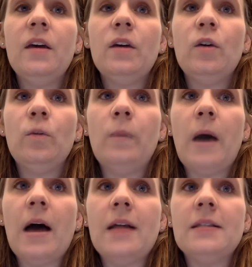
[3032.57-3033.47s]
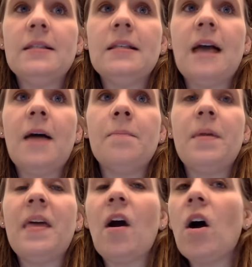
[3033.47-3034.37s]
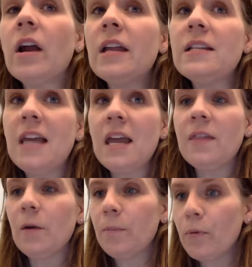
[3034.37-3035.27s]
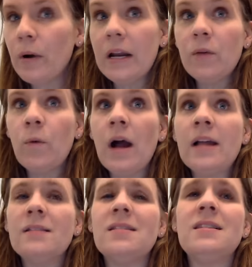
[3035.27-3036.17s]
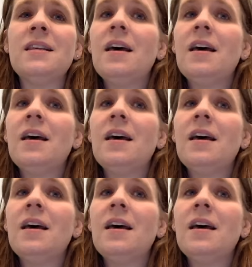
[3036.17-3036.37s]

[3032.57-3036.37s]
coupons, um, but they are going to take their printed ones,